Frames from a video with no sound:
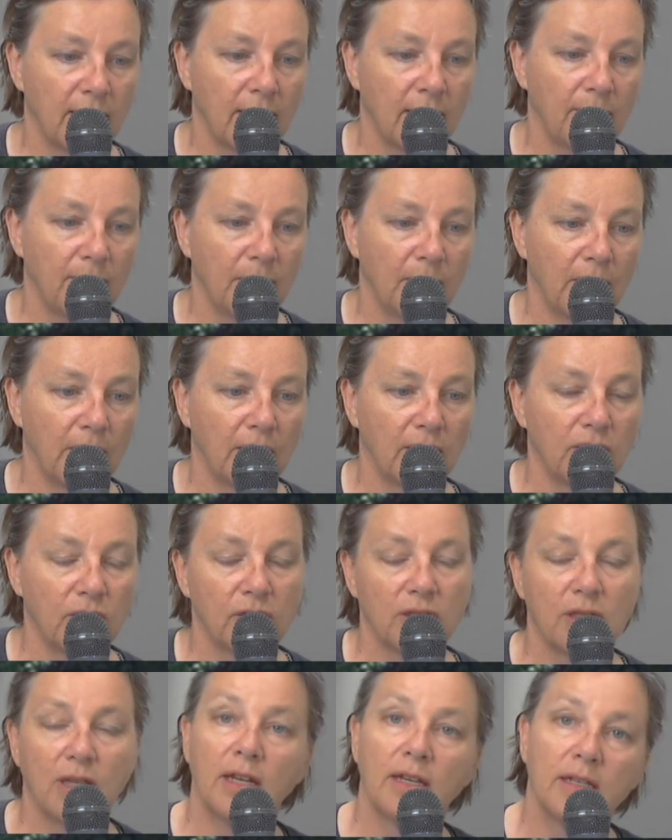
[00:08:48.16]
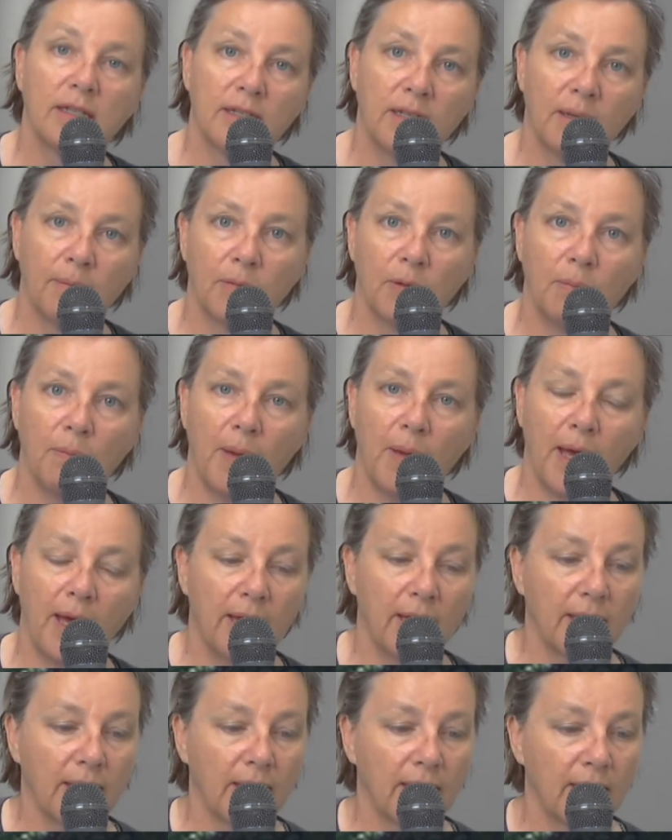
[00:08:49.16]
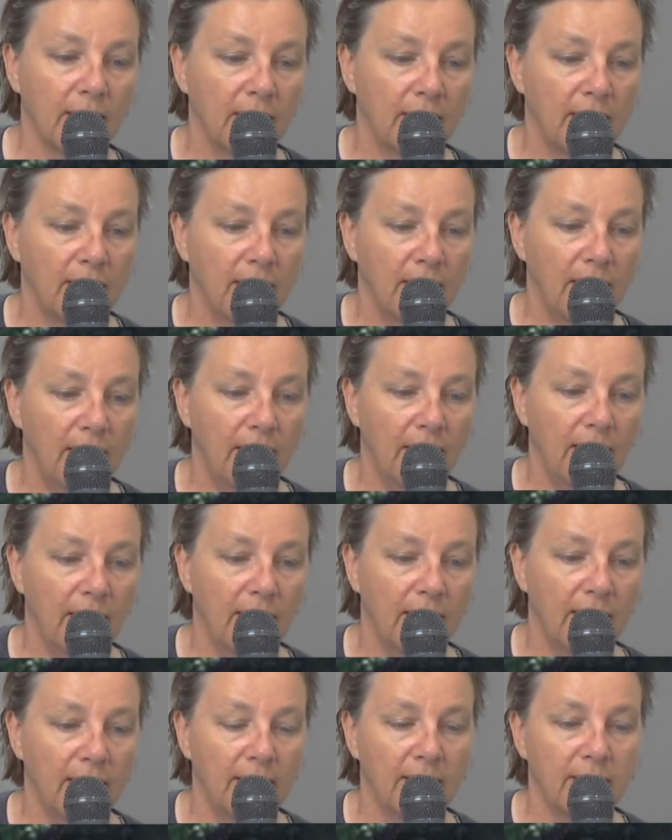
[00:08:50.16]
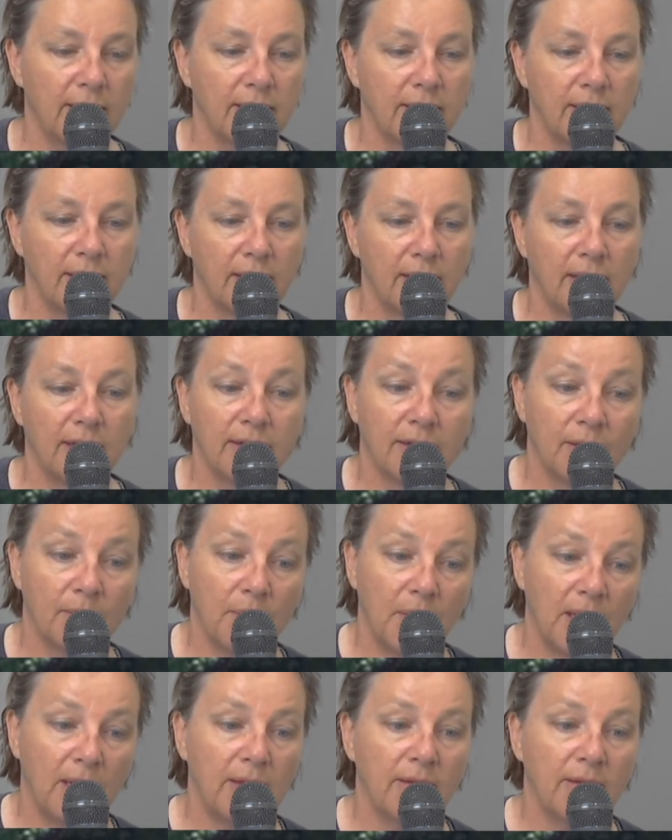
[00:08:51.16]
but I just kind of tipped her back. And to me,